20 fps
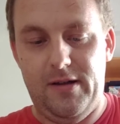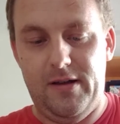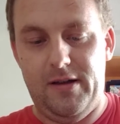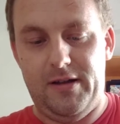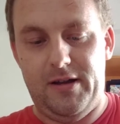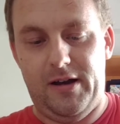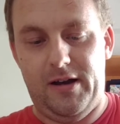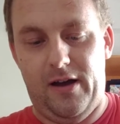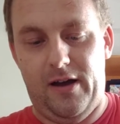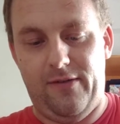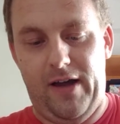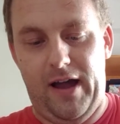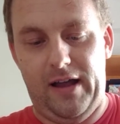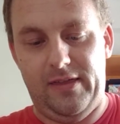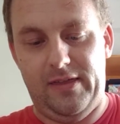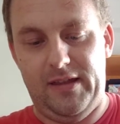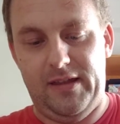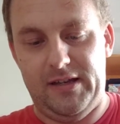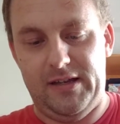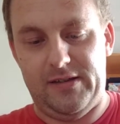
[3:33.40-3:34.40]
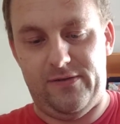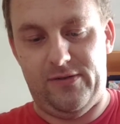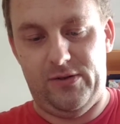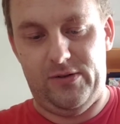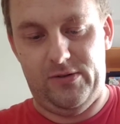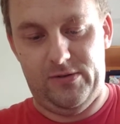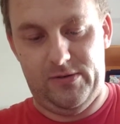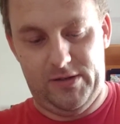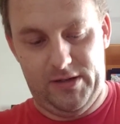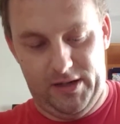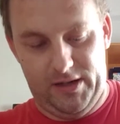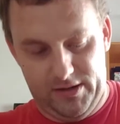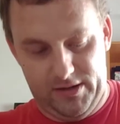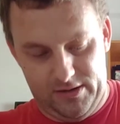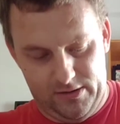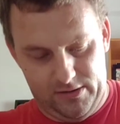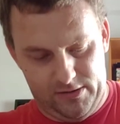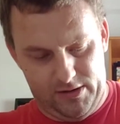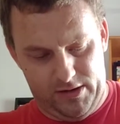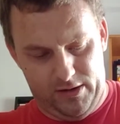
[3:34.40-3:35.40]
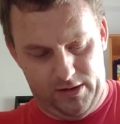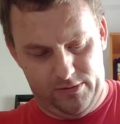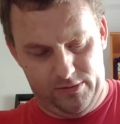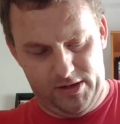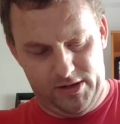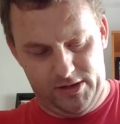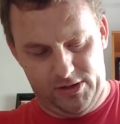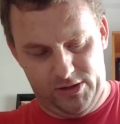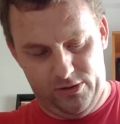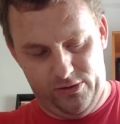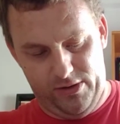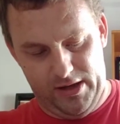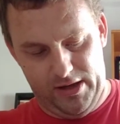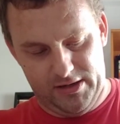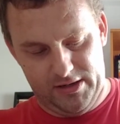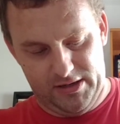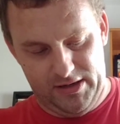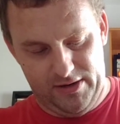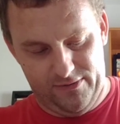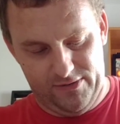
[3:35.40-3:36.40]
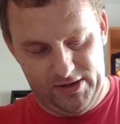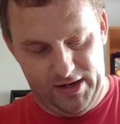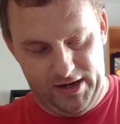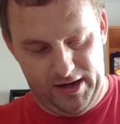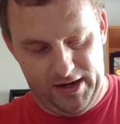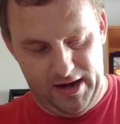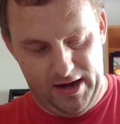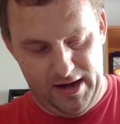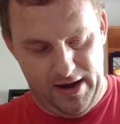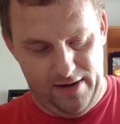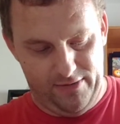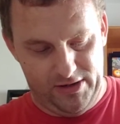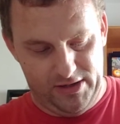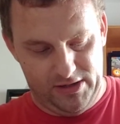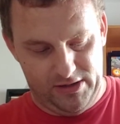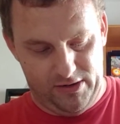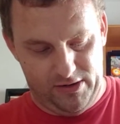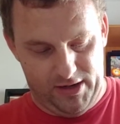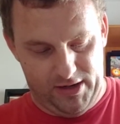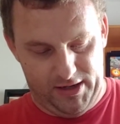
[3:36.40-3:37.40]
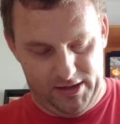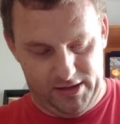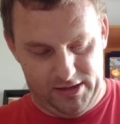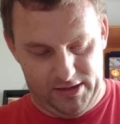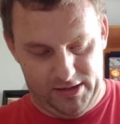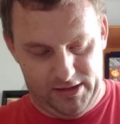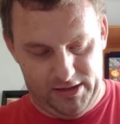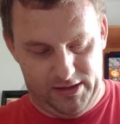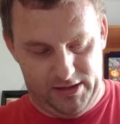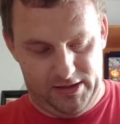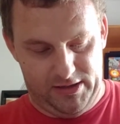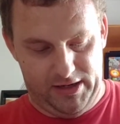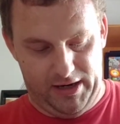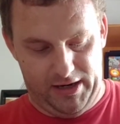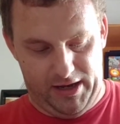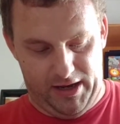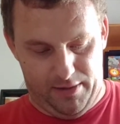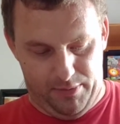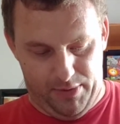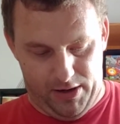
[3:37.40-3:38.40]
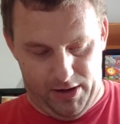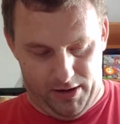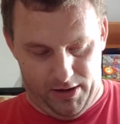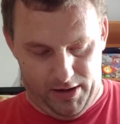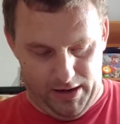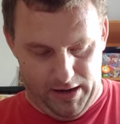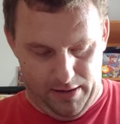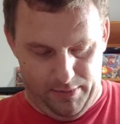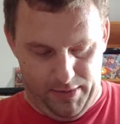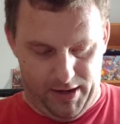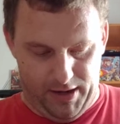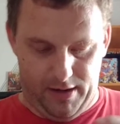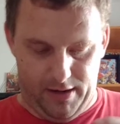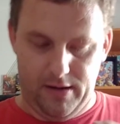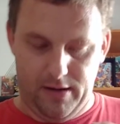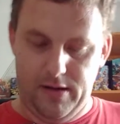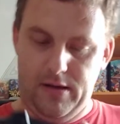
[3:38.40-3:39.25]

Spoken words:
You know, I've had this since, I don't know, since 2017 and never decided to take it apart, you know what I mean?